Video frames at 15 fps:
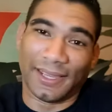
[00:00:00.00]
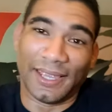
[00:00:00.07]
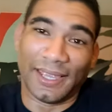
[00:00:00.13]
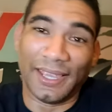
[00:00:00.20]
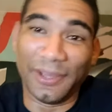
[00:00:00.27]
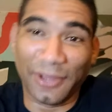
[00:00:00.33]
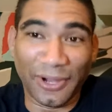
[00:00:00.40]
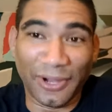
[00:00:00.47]

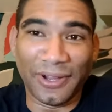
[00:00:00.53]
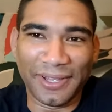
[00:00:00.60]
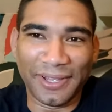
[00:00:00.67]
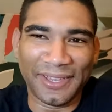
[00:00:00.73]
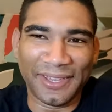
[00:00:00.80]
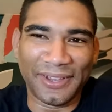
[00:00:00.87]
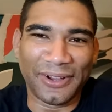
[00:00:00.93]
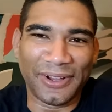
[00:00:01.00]
He got
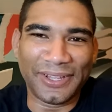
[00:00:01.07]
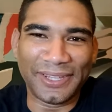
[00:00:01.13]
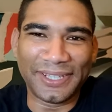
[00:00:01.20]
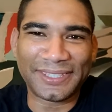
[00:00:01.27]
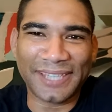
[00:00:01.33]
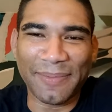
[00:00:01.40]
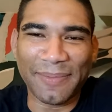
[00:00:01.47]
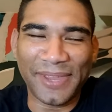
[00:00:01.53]
the
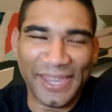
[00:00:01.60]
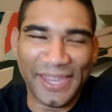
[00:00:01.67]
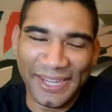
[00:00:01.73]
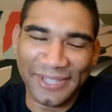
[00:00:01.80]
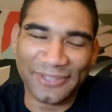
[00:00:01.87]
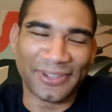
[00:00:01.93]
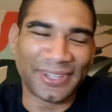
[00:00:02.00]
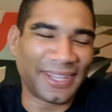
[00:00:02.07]
same
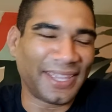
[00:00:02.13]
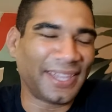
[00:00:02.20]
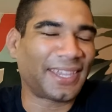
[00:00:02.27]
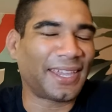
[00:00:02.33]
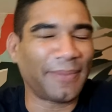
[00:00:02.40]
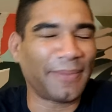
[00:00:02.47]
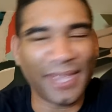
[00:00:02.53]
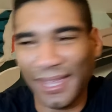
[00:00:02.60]
injury, and then he
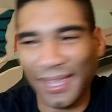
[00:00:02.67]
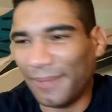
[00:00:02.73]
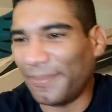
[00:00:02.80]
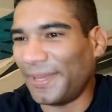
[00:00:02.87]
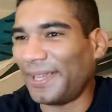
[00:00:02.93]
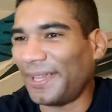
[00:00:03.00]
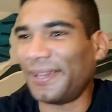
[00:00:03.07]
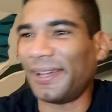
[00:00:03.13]
came, hey
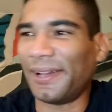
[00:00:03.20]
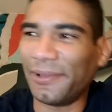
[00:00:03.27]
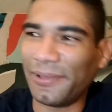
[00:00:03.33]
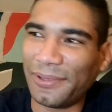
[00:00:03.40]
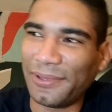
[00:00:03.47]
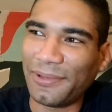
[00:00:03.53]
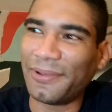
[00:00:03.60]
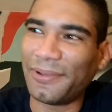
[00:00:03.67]
man, how
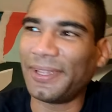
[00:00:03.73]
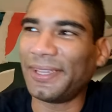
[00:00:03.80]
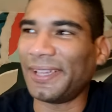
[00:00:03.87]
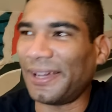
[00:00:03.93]
you doing?